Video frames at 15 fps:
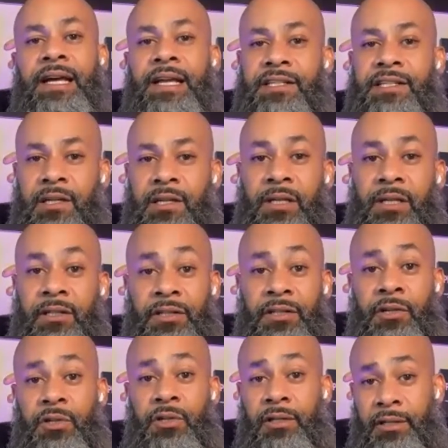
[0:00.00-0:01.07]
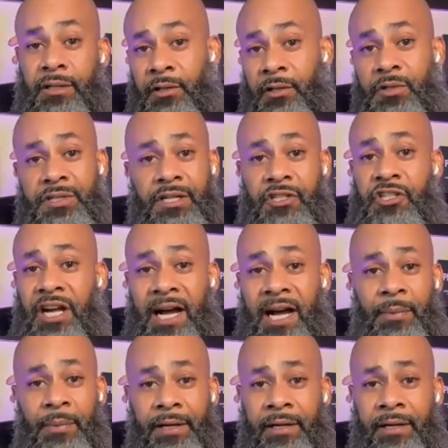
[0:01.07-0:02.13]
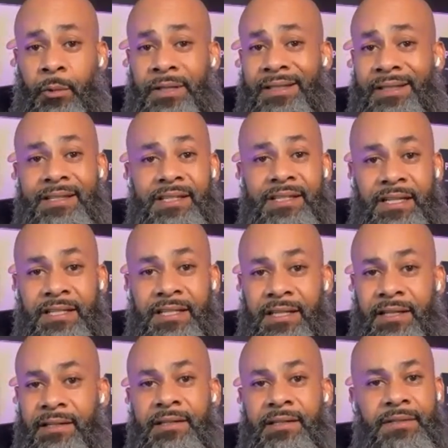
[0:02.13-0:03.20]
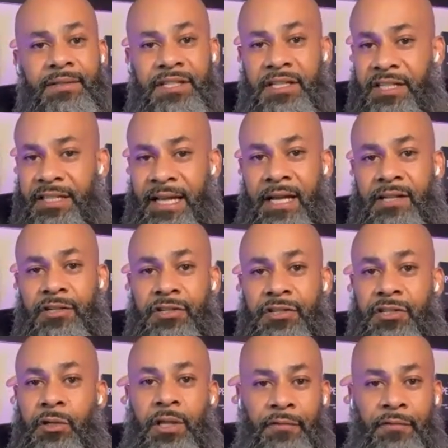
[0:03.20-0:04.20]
He's going to be losing his job here within 60 days or so.